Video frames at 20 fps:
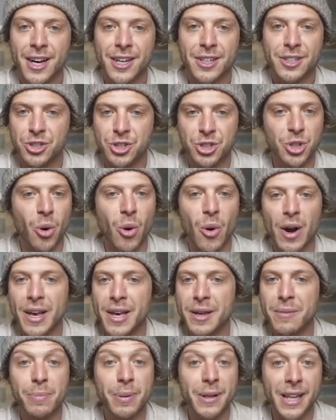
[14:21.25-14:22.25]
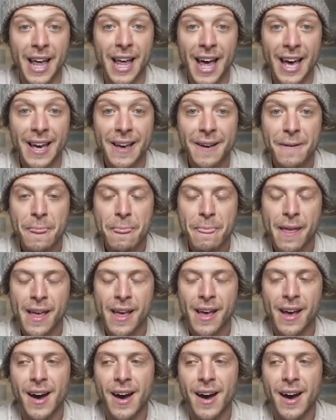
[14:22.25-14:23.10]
joy and play, mm.